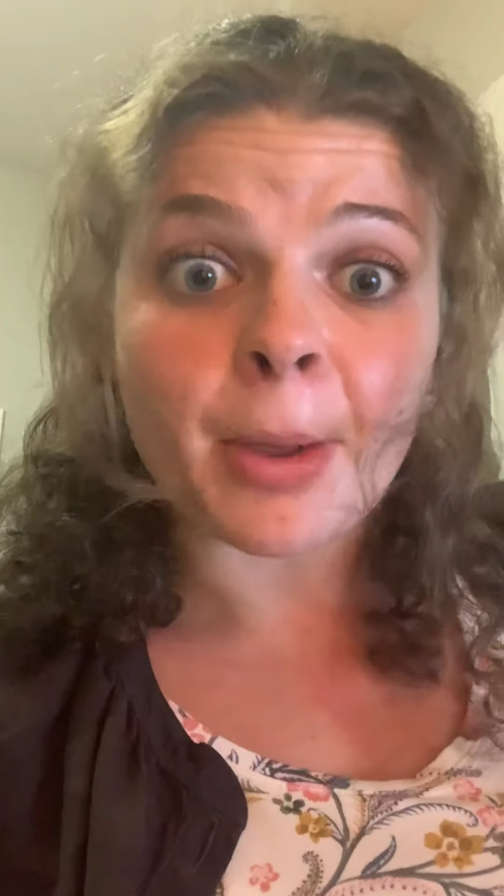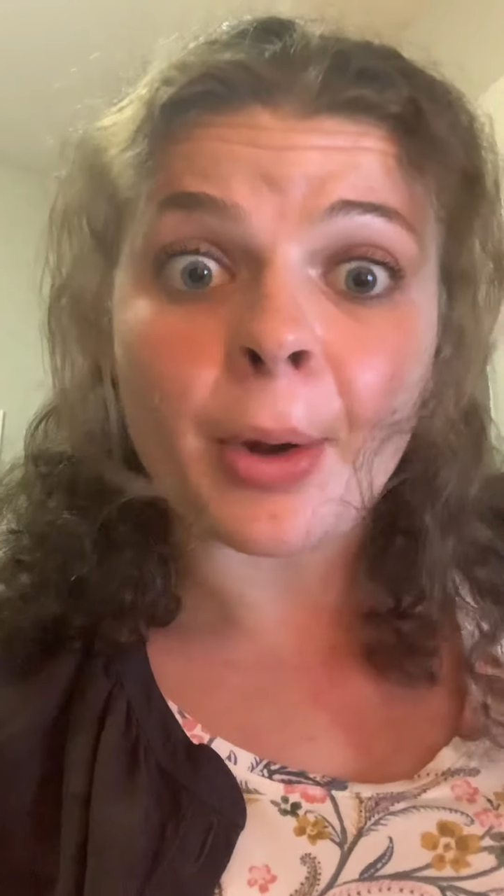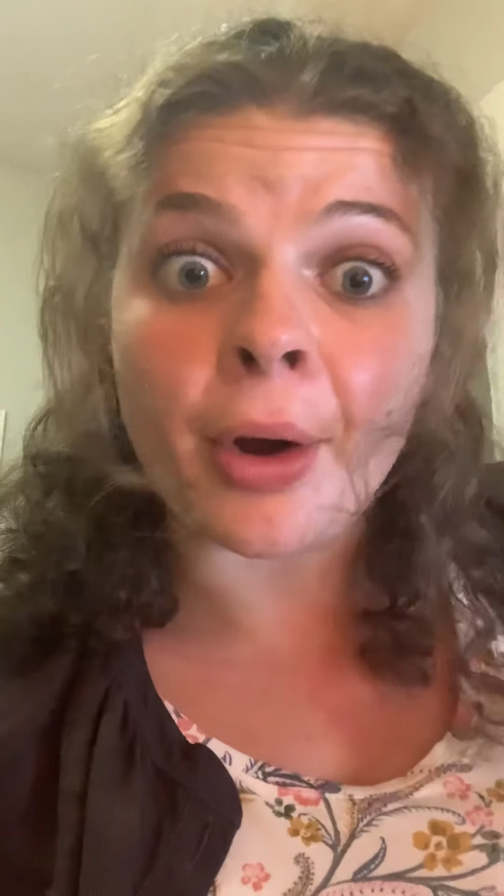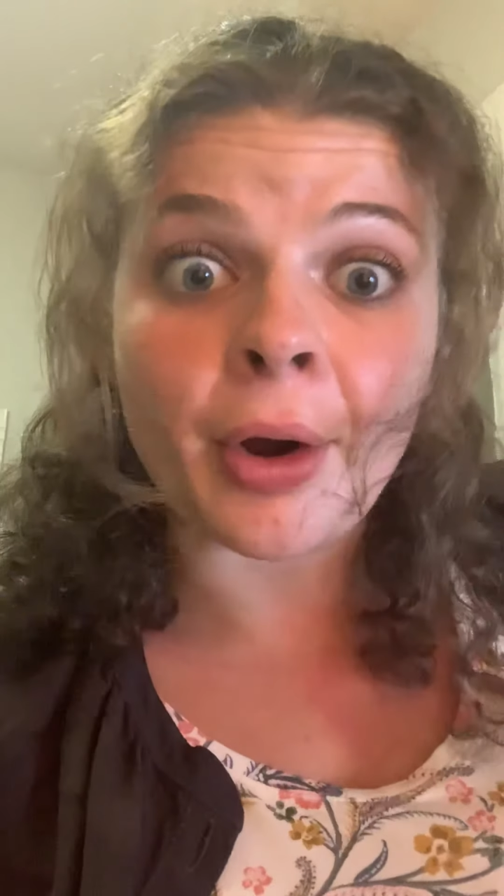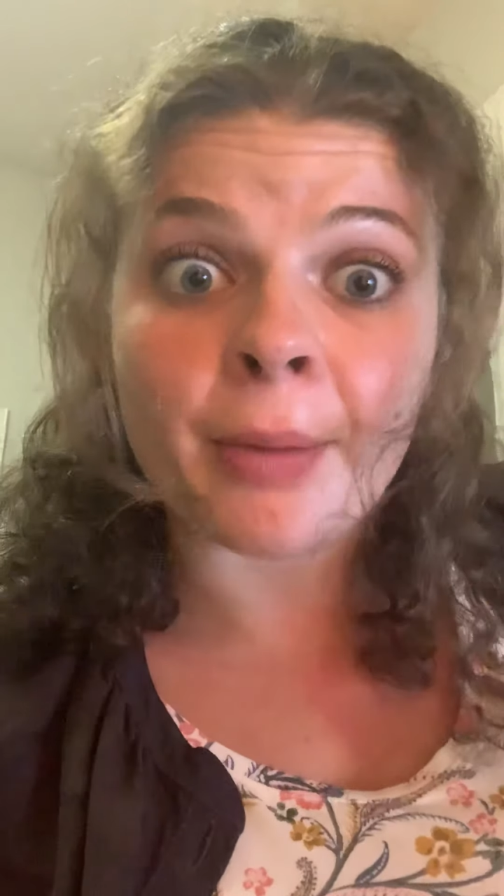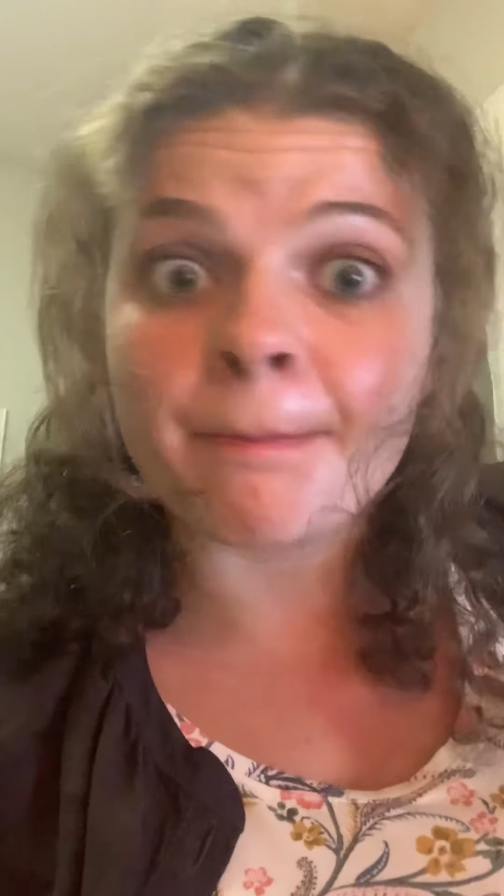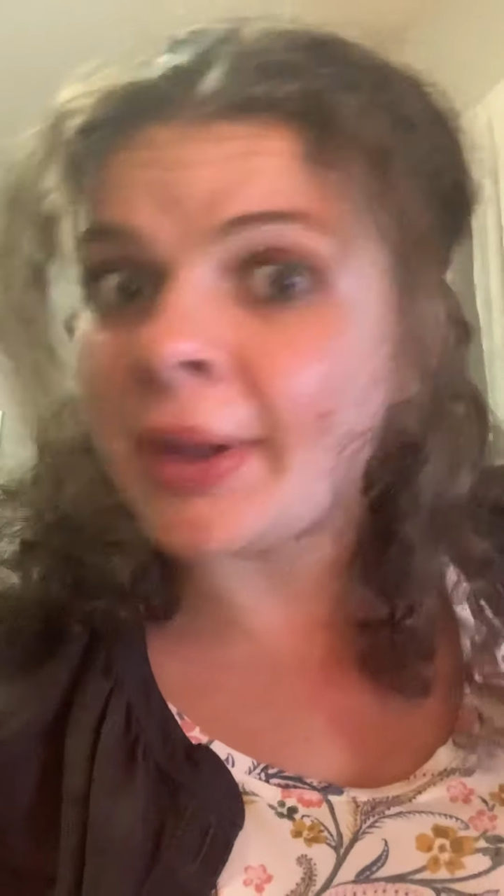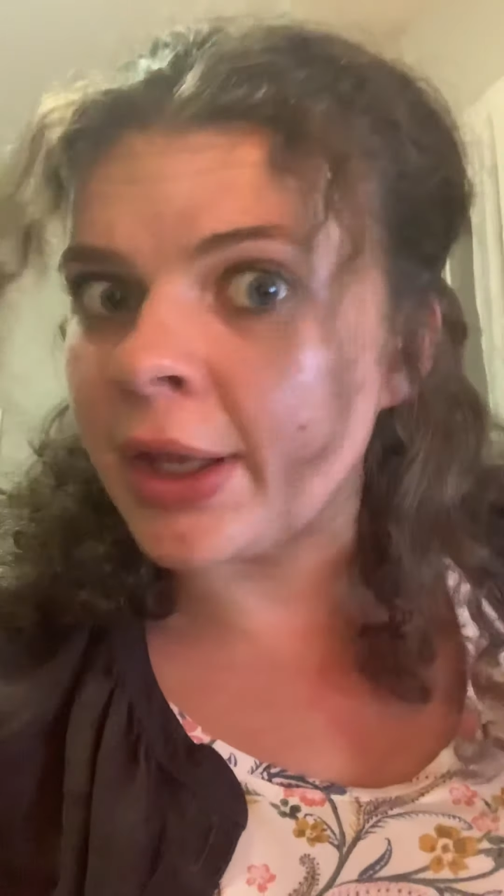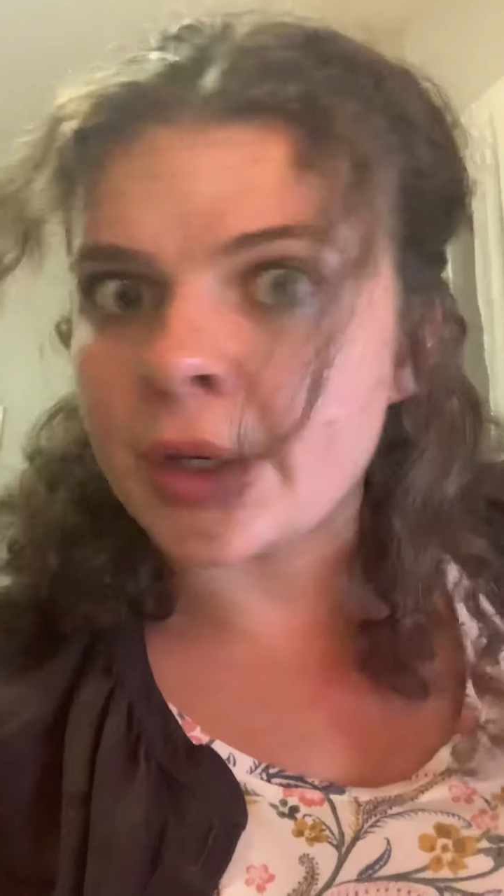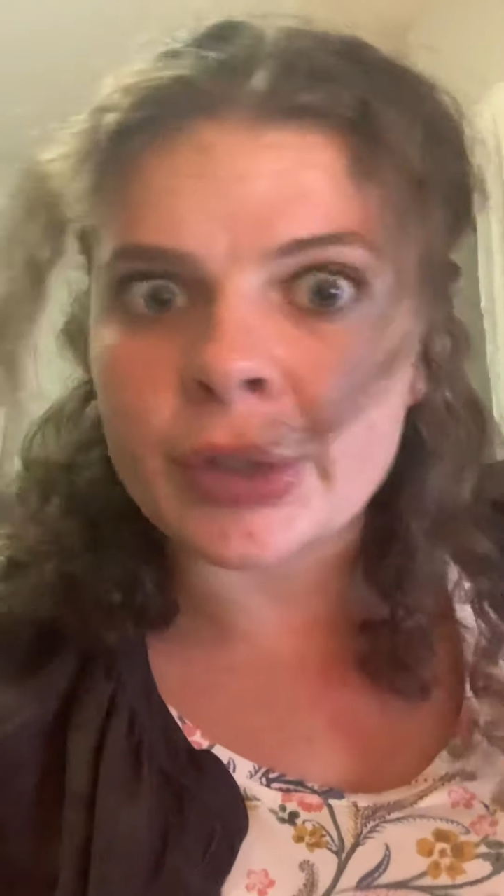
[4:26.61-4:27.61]
our
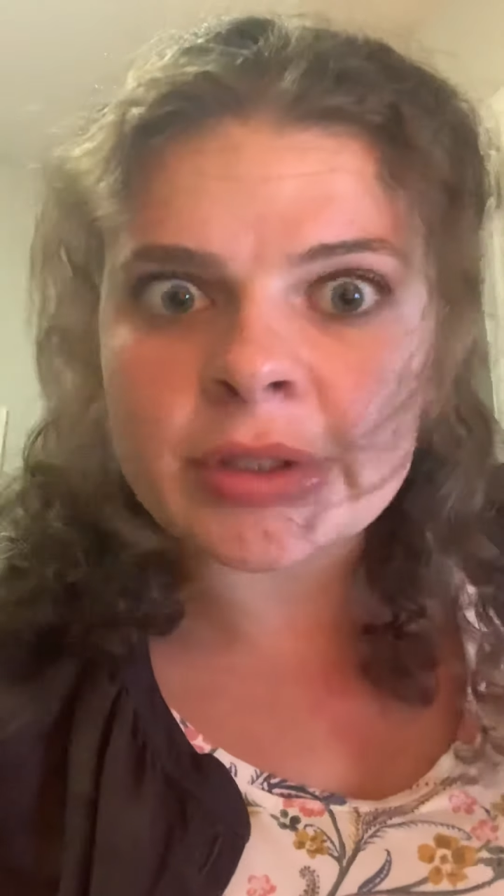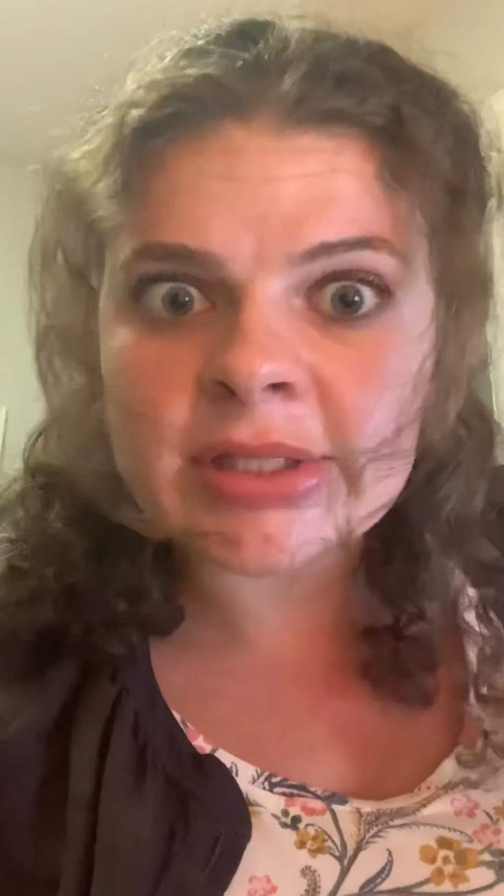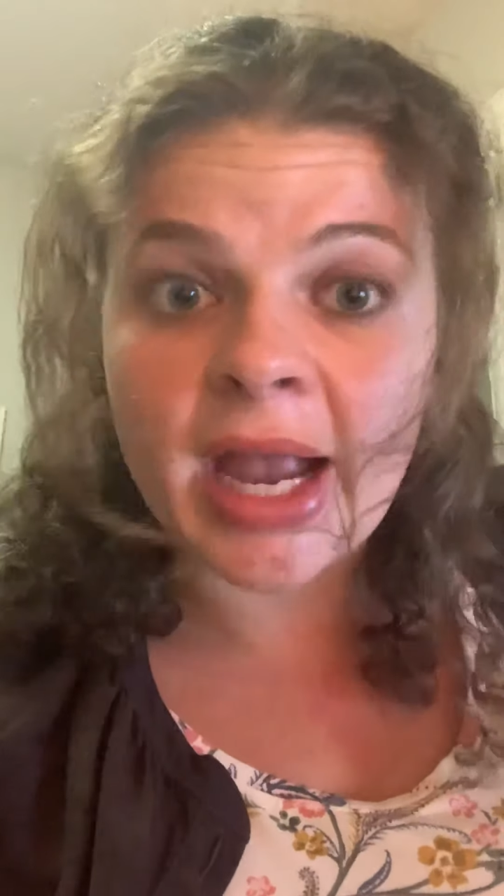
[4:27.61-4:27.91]
peers?